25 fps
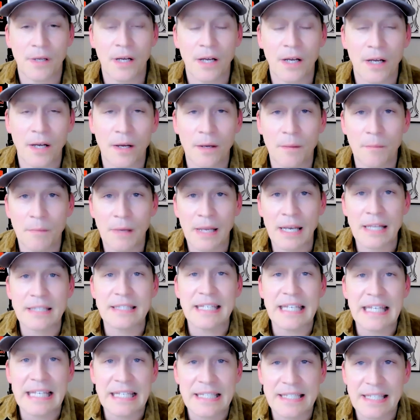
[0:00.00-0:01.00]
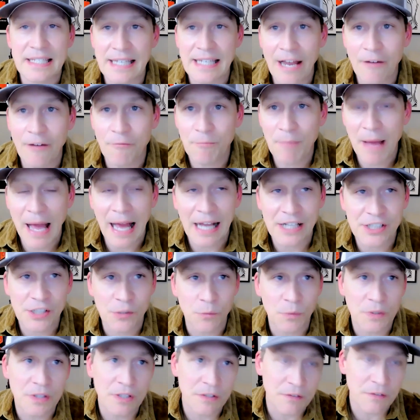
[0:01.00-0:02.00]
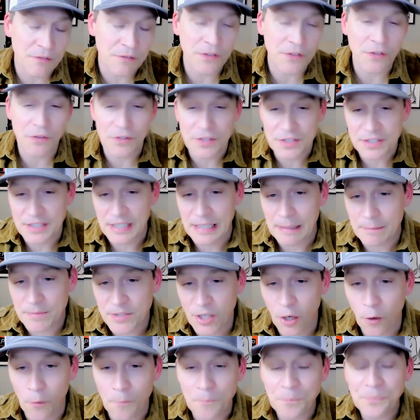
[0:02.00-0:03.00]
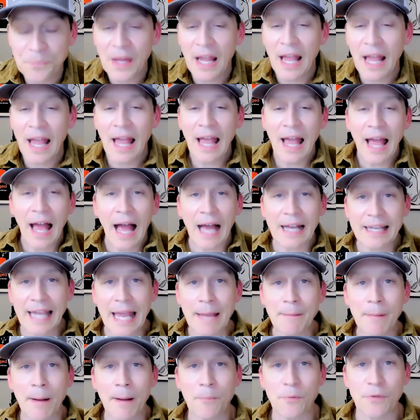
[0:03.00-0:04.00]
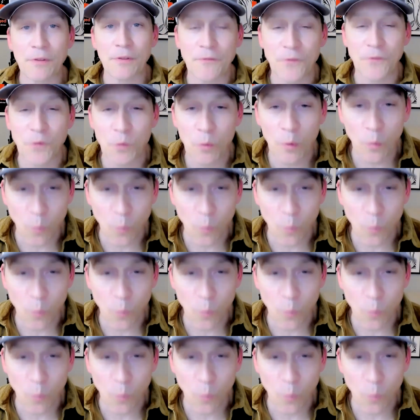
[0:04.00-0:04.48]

And it's easy to have passion within the field of sleep. So I came up with a few